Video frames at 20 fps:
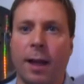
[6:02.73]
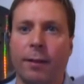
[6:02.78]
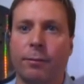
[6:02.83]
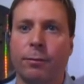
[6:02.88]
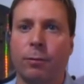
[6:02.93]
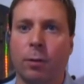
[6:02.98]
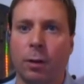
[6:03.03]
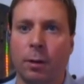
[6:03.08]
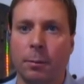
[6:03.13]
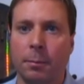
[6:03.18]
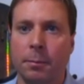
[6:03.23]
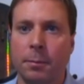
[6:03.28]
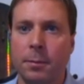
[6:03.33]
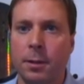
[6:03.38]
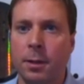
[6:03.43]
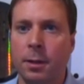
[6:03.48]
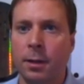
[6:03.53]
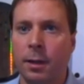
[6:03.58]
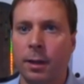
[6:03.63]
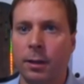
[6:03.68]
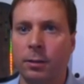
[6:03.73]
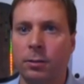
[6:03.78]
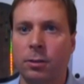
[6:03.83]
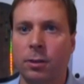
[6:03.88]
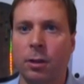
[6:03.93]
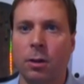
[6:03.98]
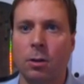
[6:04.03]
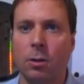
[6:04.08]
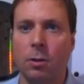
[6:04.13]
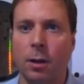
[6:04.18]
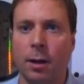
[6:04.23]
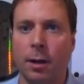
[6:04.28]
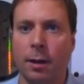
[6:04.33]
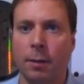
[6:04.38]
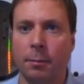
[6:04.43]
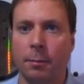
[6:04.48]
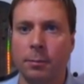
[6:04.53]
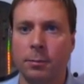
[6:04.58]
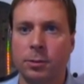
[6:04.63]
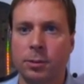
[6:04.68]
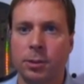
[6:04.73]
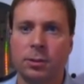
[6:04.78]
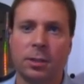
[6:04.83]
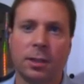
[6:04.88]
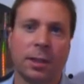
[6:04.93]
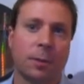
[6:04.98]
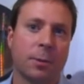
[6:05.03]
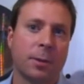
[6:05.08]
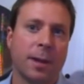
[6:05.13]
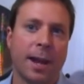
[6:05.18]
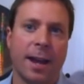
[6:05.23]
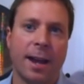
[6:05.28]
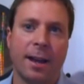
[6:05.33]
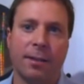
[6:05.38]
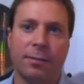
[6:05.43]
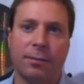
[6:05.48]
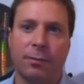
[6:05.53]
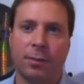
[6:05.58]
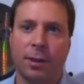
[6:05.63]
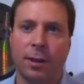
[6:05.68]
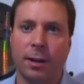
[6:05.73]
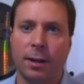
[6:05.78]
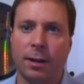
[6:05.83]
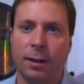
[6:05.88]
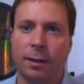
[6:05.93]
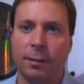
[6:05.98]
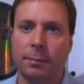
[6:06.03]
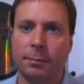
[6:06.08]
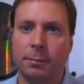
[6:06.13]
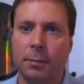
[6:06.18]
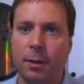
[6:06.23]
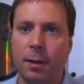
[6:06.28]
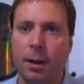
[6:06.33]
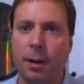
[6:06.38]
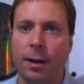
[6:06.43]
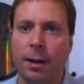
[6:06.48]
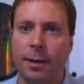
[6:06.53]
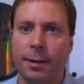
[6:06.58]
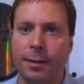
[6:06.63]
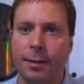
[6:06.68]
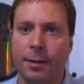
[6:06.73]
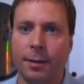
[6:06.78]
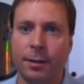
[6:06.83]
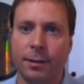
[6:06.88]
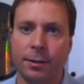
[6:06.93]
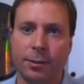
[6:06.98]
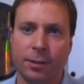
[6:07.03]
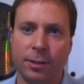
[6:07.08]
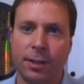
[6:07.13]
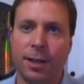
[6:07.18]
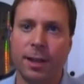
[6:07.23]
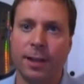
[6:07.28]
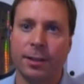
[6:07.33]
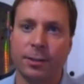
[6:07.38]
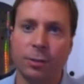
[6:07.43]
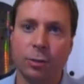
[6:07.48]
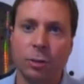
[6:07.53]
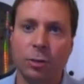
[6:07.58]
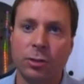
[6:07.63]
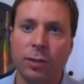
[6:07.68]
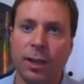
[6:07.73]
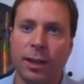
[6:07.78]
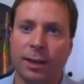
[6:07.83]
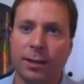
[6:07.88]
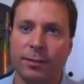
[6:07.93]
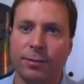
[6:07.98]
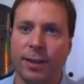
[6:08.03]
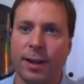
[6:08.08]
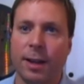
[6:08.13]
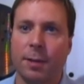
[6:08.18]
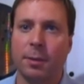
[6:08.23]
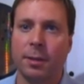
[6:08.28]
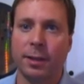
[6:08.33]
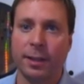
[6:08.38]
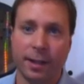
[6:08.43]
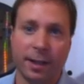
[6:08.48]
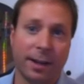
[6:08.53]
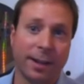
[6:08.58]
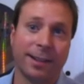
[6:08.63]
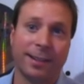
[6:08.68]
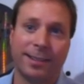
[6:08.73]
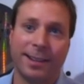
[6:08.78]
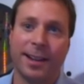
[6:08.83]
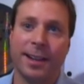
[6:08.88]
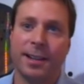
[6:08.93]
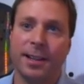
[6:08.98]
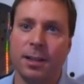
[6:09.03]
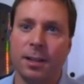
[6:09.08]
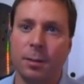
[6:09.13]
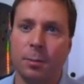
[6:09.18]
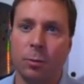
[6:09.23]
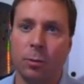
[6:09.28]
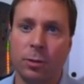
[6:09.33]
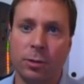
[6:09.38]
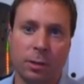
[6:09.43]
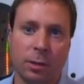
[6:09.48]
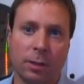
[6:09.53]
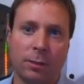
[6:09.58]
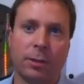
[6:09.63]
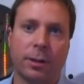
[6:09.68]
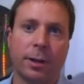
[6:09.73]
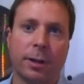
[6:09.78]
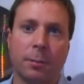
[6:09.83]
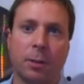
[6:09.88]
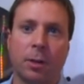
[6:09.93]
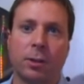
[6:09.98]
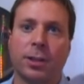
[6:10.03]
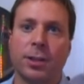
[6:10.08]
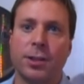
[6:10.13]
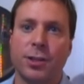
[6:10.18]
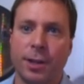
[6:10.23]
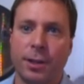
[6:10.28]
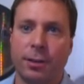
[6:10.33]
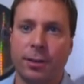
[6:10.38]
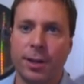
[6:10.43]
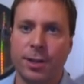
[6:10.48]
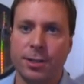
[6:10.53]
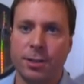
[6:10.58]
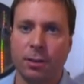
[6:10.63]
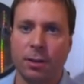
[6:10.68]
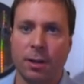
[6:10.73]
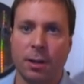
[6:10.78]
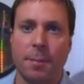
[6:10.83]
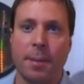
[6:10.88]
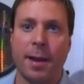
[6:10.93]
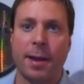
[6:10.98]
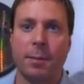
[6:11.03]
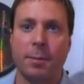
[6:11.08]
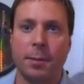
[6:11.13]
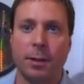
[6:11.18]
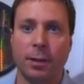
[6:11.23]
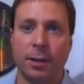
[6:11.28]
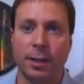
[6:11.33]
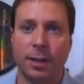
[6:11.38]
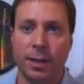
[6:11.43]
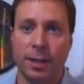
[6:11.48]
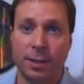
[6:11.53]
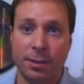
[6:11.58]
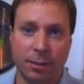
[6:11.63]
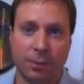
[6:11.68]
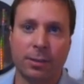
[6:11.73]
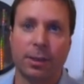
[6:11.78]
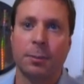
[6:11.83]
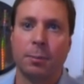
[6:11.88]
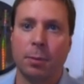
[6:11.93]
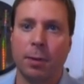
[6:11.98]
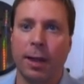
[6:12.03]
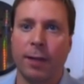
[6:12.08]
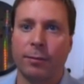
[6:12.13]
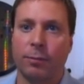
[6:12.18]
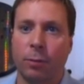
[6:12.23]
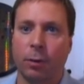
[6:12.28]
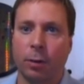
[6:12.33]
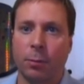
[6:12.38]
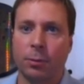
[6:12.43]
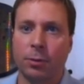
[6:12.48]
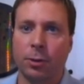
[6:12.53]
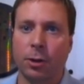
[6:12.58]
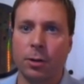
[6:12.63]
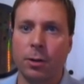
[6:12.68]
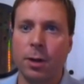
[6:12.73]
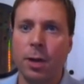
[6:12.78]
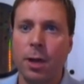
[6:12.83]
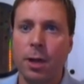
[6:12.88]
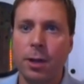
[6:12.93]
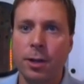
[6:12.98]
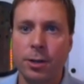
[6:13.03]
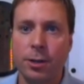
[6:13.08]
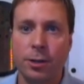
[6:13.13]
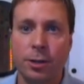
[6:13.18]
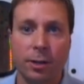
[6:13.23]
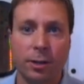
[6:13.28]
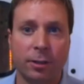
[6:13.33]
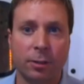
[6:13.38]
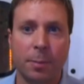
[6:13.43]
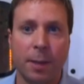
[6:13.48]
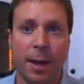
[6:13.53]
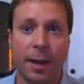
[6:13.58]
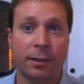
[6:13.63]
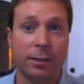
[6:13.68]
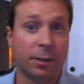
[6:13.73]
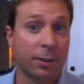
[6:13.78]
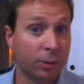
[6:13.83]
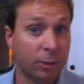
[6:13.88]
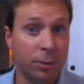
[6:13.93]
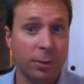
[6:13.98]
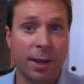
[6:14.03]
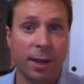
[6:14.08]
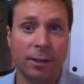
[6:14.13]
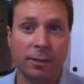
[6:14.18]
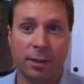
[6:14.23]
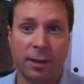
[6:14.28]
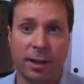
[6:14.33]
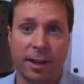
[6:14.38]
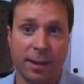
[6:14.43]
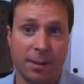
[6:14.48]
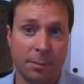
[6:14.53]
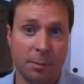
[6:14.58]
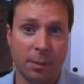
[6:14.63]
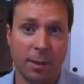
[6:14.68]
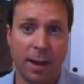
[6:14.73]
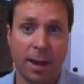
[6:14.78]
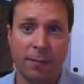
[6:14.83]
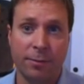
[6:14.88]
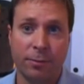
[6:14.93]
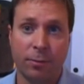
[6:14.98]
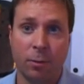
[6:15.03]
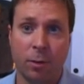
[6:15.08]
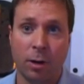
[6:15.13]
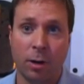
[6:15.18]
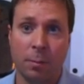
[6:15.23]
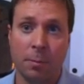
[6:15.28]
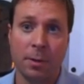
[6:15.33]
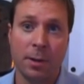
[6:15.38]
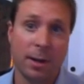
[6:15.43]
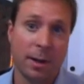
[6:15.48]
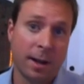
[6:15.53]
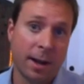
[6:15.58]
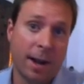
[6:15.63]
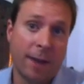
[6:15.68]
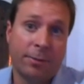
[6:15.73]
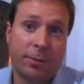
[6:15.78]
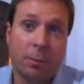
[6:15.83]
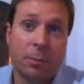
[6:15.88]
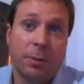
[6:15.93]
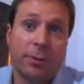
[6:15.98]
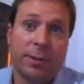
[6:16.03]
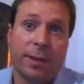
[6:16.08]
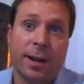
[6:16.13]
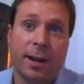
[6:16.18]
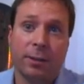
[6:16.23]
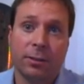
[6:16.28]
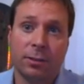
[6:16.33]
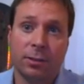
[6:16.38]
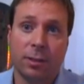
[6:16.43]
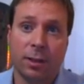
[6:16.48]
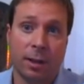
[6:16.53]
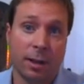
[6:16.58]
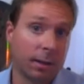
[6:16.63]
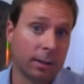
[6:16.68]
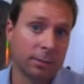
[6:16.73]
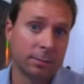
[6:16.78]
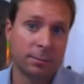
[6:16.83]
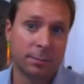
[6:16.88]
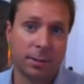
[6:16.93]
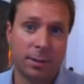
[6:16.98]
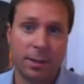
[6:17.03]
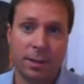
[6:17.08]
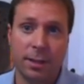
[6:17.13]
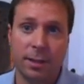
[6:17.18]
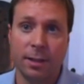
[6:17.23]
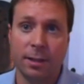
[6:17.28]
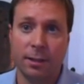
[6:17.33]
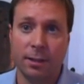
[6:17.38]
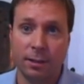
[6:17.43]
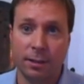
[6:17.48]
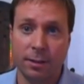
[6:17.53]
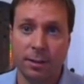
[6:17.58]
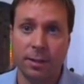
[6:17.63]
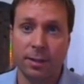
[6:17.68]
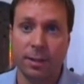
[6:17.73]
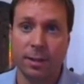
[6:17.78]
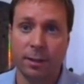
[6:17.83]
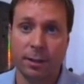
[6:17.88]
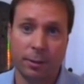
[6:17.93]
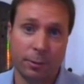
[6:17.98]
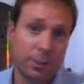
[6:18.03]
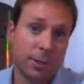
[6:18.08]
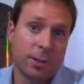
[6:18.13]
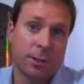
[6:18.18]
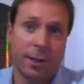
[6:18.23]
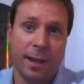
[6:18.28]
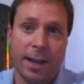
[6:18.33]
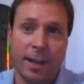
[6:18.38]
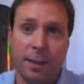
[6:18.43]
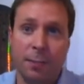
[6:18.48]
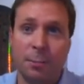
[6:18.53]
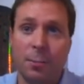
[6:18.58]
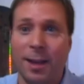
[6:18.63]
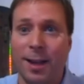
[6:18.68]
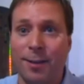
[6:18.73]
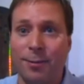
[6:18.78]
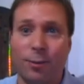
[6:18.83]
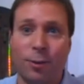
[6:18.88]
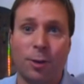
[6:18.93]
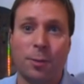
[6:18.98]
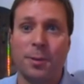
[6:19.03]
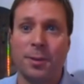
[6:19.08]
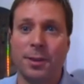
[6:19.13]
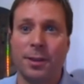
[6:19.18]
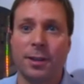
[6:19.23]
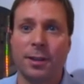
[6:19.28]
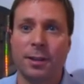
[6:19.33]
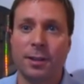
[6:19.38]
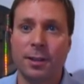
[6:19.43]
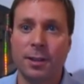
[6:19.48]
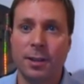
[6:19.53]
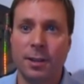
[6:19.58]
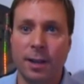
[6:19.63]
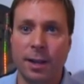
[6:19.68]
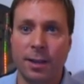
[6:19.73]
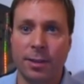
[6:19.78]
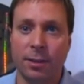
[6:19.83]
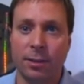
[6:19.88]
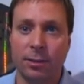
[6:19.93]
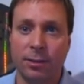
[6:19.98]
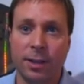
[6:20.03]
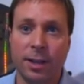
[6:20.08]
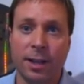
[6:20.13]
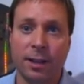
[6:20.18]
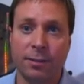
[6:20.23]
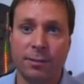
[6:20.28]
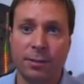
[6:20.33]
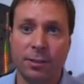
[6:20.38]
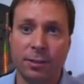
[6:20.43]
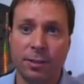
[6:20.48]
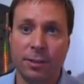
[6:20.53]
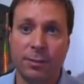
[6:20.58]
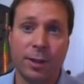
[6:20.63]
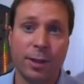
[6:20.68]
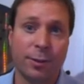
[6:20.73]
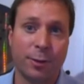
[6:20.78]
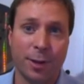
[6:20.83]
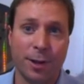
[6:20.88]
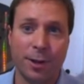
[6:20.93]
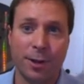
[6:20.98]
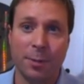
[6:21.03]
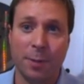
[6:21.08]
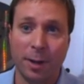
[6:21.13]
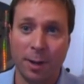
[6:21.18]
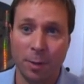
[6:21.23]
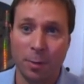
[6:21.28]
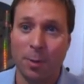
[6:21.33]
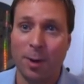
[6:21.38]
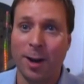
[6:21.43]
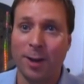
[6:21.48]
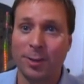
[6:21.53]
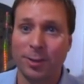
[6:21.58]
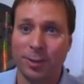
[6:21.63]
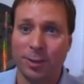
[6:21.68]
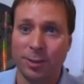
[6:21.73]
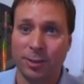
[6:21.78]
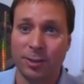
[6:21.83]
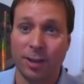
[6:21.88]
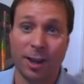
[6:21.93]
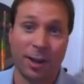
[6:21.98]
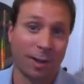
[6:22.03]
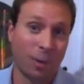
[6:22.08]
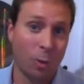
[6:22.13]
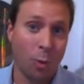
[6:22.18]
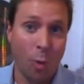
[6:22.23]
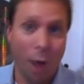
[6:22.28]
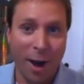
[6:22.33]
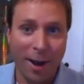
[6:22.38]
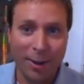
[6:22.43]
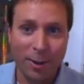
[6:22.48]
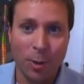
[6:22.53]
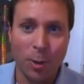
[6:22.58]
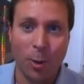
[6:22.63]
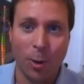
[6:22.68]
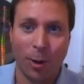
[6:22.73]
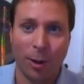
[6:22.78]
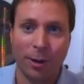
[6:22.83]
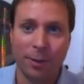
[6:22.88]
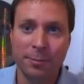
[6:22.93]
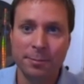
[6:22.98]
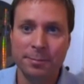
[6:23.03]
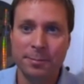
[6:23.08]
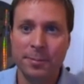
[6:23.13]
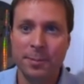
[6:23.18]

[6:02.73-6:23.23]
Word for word: platform. And so, um, just like we have uh, on the Xeon dual socket family and on Itanium, we're delivering multi generational compatibility in the same platform. So, you should expect in the 2008 platform, after we've announced uh, the, the uh, original Caneland platform and the and the Xeon 7300 microprocessors on quad core